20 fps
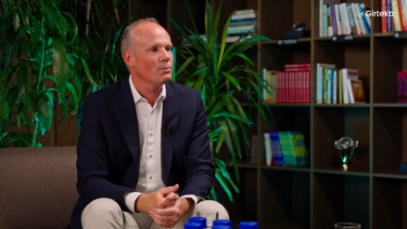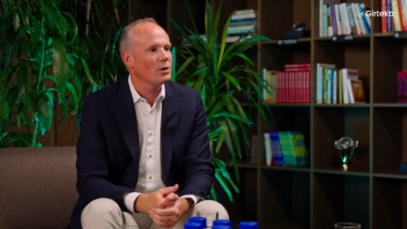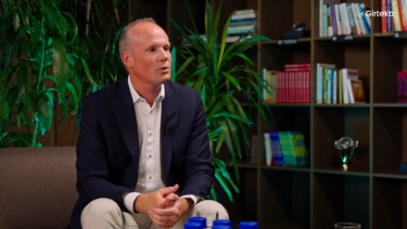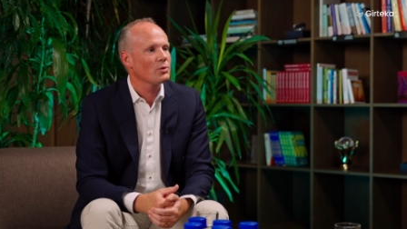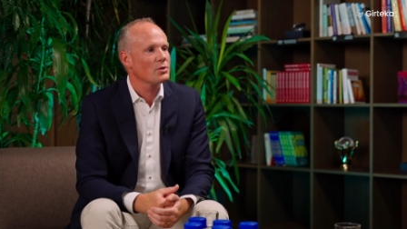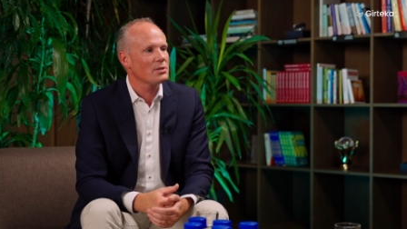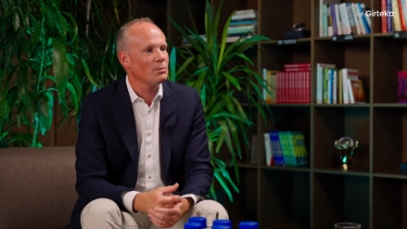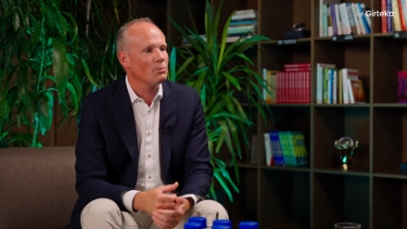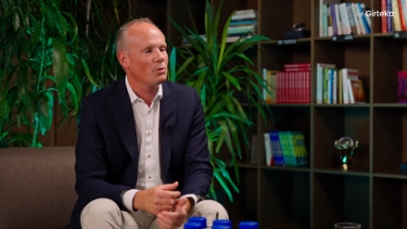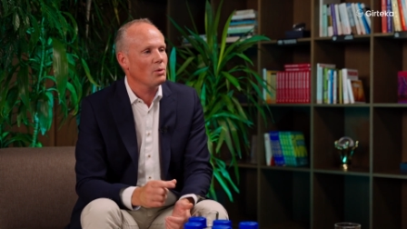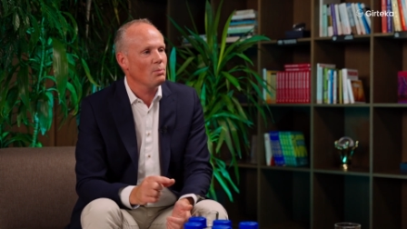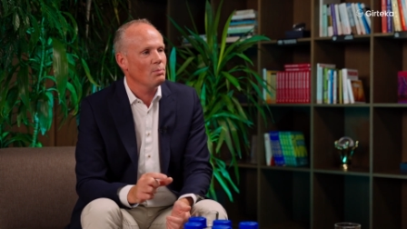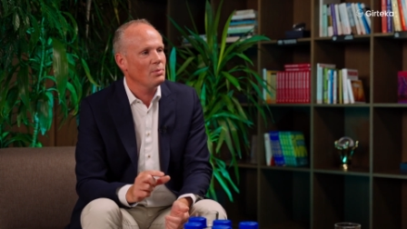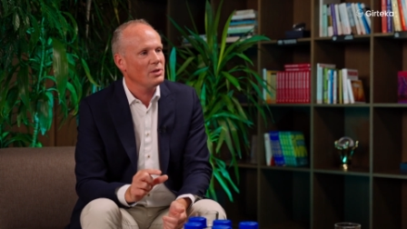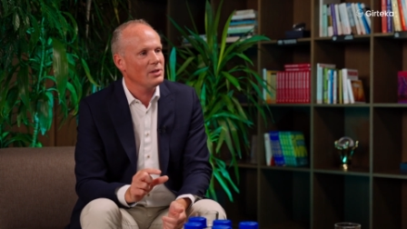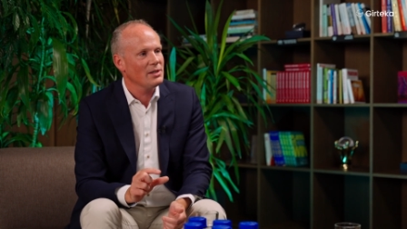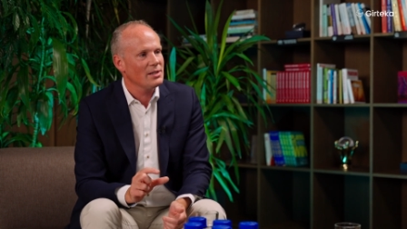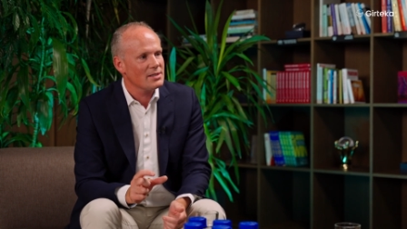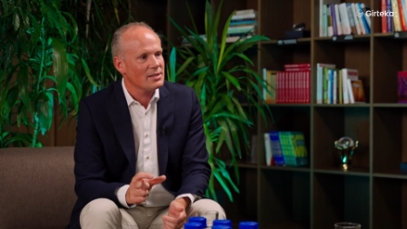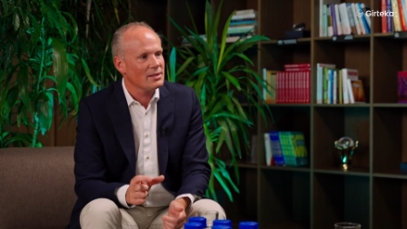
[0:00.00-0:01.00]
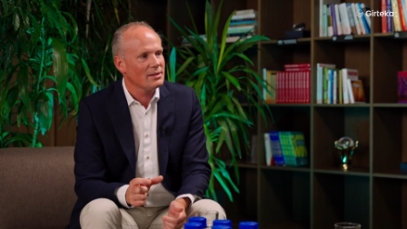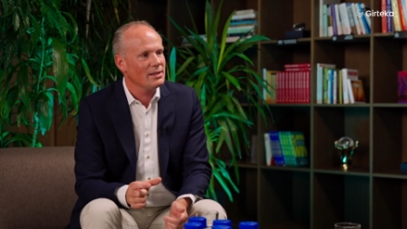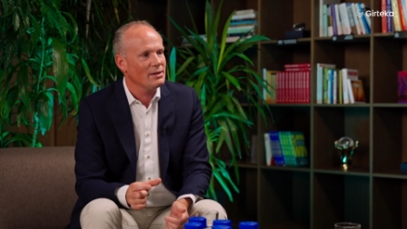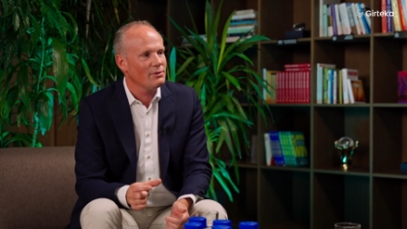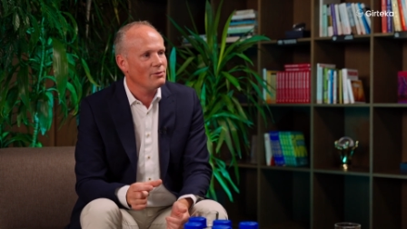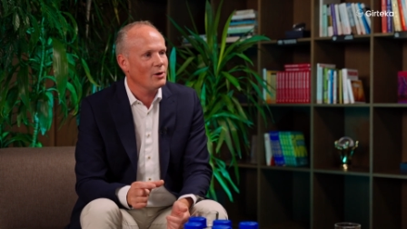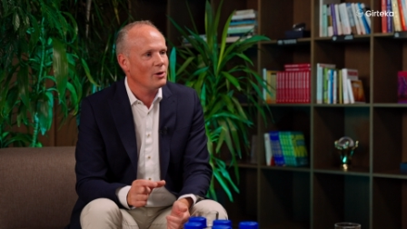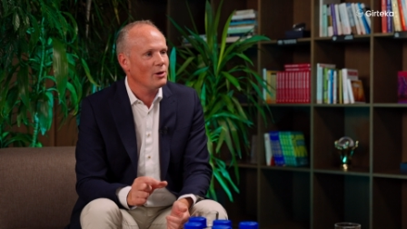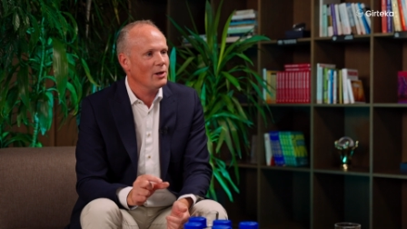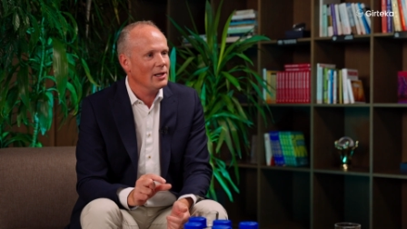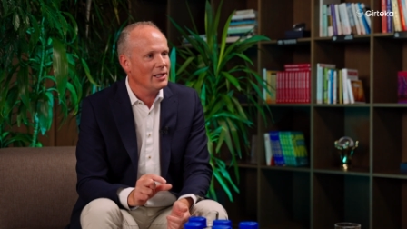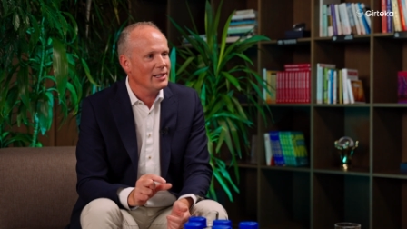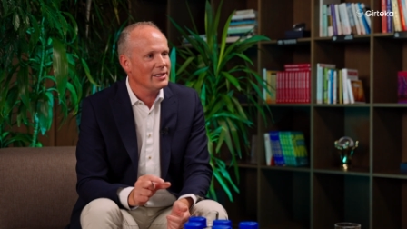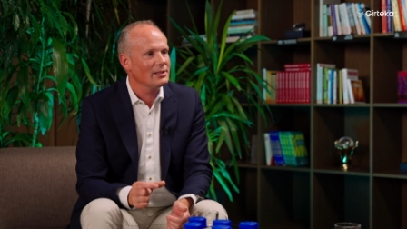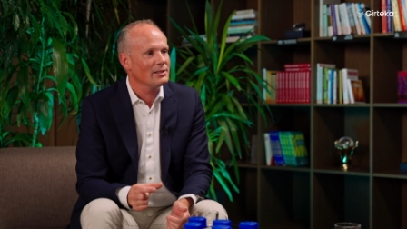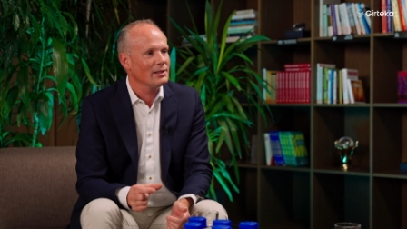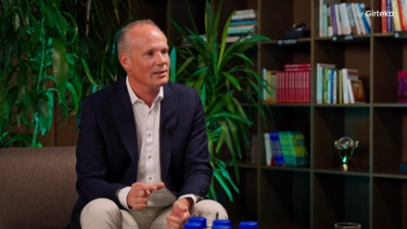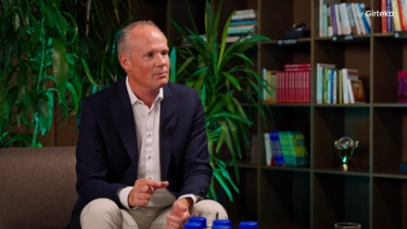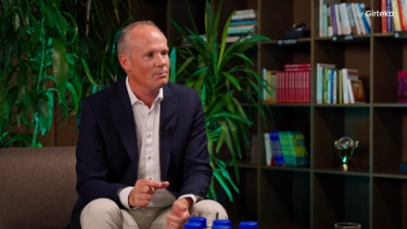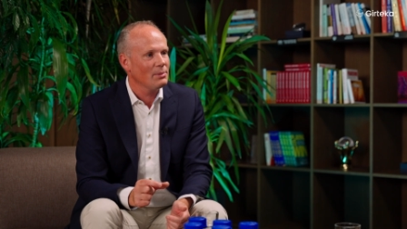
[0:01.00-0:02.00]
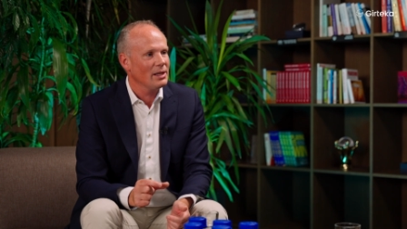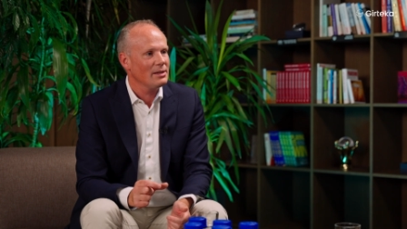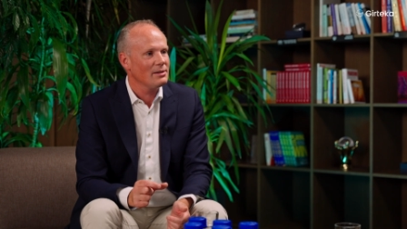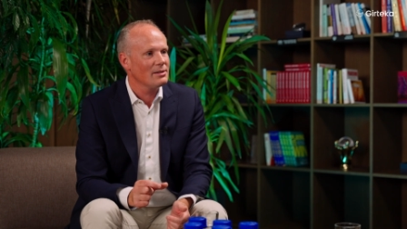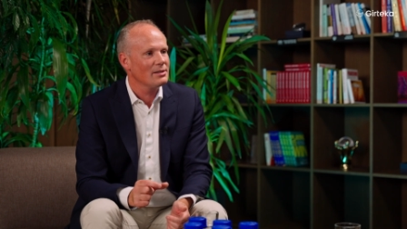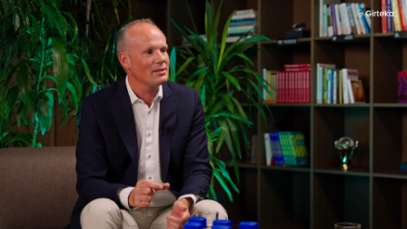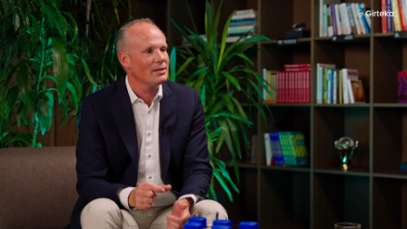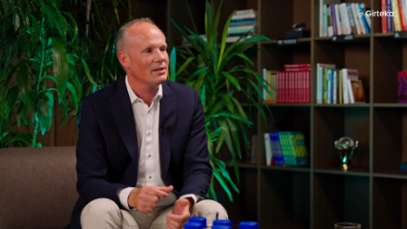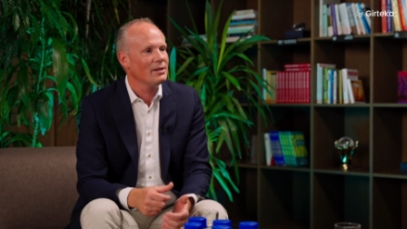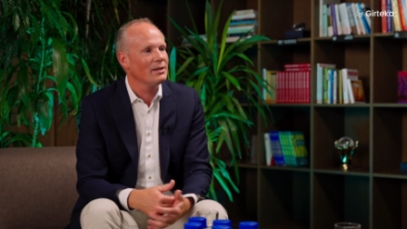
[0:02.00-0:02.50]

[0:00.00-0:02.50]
because the properties differ a little bit.